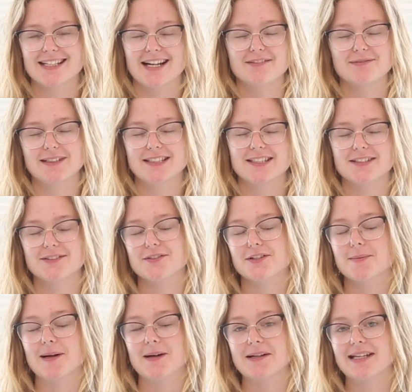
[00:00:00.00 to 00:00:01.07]
I've been here
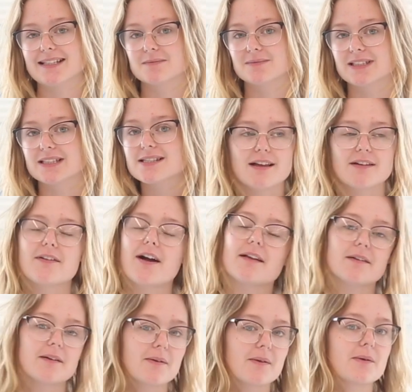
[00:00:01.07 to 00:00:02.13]
for about 8 months. I've
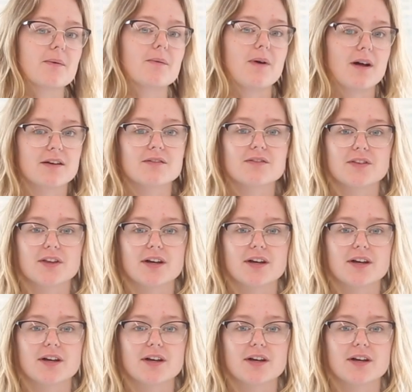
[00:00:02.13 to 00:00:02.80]
gotten to go to one of